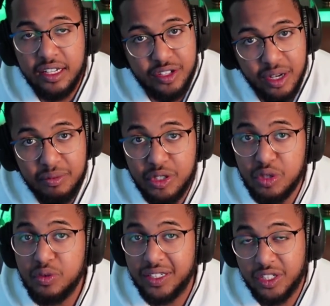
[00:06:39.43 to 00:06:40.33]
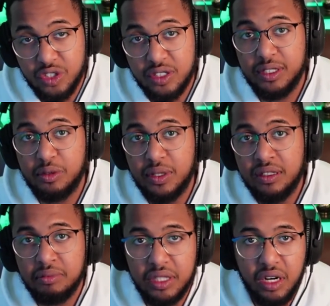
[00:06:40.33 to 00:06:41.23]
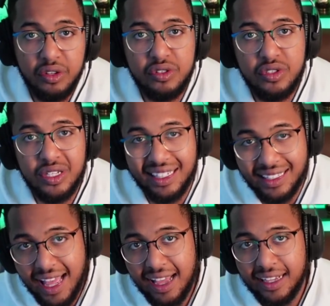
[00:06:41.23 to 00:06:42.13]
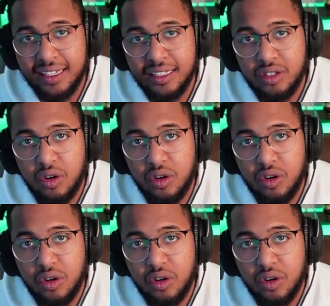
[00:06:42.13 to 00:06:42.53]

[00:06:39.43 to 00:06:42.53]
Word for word: Some do extremely well, but others lack